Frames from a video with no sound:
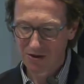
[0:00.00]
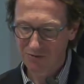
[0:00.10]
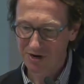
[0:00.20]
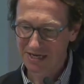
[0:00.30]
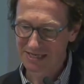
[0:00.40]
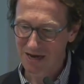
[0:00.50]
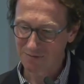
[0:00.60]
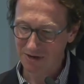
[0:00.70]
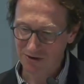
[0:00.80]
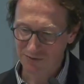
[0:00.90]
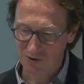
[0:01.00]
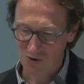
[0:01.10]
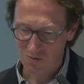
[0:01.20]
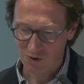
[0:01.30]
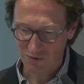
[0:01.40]
for example, in
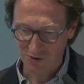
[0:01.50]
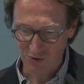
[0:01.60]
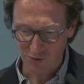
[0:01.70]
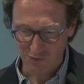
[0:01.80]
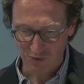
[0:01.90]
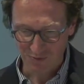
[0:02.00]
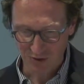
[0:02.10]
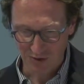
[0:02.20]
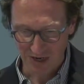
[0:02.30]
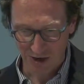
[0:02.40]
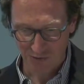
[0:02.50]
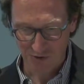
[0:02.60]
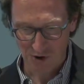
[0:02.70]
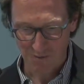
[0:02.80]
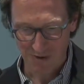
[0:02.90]
form of a new formula
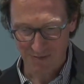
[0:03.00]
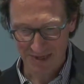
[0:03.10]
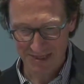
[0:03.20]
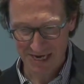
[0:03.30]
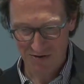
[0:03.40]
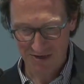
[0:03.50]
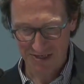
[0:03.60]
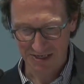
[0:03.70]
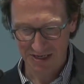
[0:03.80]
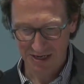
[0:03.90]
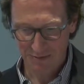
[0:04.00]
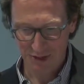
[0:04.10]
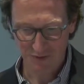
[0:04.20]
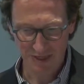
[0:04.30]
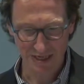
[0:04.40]
of complementarity
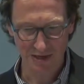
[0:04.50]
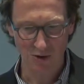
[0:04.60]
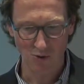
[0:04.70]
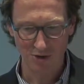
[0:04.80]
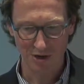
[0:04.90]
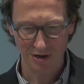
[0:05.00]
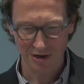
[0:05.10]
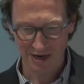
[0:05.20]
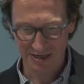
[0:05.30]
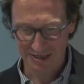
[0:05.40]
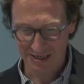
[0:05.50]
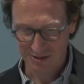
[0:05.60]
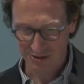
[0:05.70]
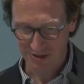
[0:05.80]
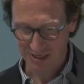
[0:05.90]
between local and
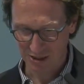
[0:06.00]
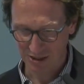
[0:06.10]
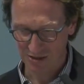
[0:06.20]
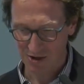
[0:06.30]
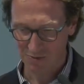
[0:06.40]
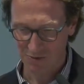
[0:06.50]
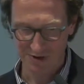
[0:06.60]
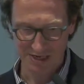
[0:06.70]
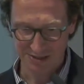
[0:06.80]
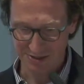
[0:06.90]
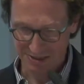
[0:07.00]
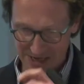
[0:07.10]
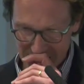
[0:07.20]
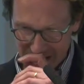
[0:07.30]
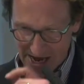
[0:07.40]
international operators.
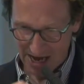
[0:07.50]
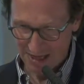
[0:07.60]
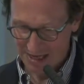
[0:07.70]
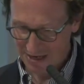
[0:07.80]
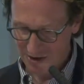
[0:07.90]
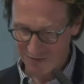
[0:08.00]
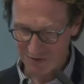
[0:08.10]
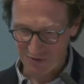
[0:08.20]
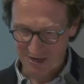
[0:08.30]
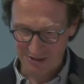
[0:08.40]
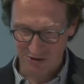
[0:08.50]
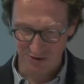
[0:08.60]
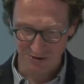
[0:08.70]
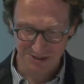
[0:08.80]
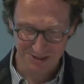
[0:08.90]
I think of the Red
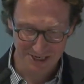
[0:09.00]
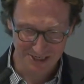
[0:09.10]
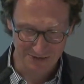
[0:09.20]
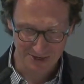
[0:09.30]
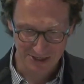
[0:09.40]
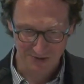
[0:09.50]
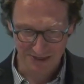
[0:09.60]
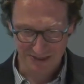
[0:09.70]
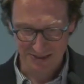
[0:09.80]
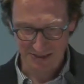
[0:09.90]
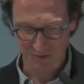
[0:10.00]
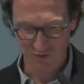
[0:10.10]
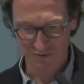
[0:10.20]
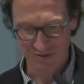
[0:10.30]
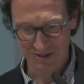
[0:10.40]
Cross and the Red Crescent
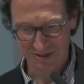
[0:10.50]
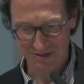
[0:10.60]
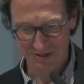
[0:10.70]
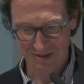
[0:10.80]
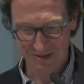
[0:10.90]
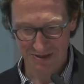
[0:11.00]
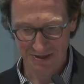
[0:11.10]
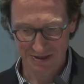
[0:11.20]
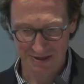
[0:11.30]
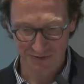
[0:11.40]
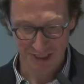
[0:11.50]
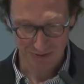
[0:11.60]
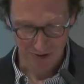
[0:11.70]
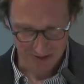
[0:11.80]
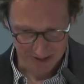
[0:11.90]
movement
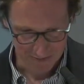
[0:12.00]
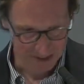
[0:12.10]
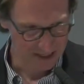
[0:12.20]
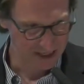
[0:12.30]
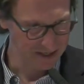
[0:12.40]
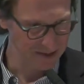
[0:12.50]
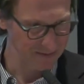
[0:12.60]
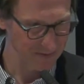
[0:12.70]
response in particular.